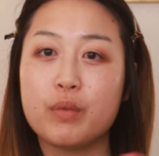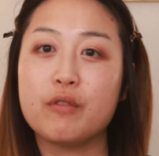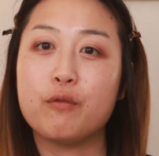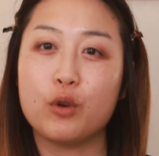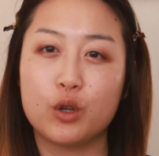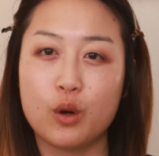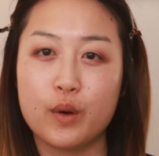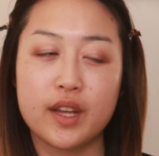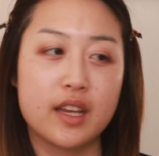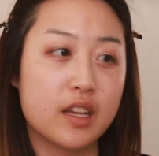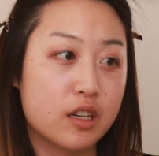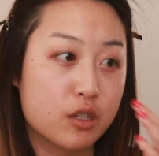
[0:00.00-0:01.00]
before
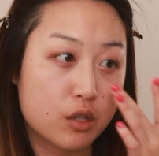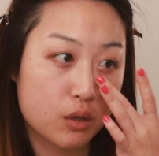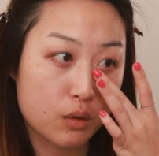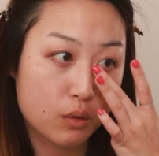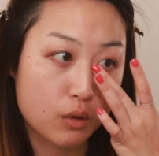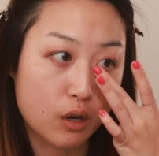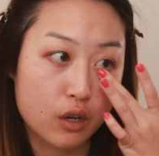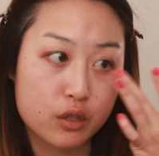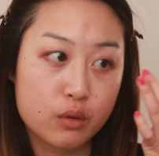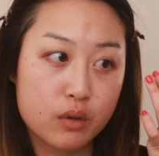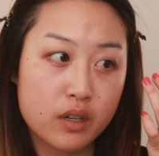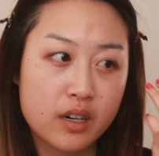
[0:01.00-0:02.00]
going into
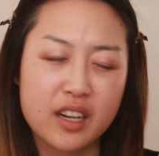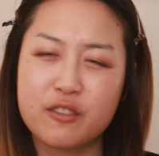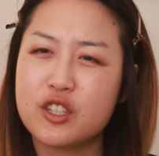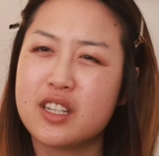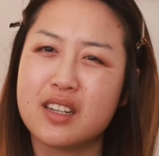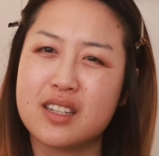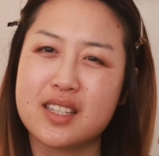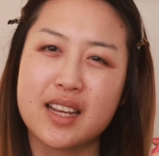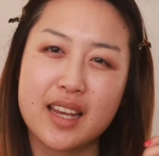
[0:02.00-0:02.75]
contour, if she does.